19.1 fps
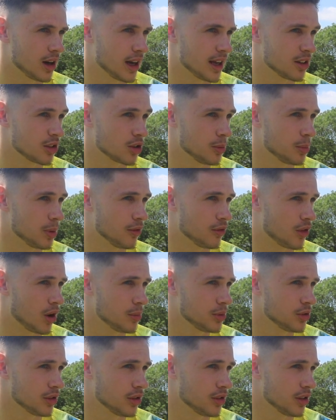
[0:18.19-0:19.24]
I had a couple of
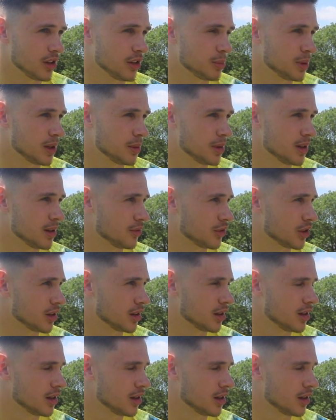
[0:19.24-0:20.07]
options, and it's been a bit of a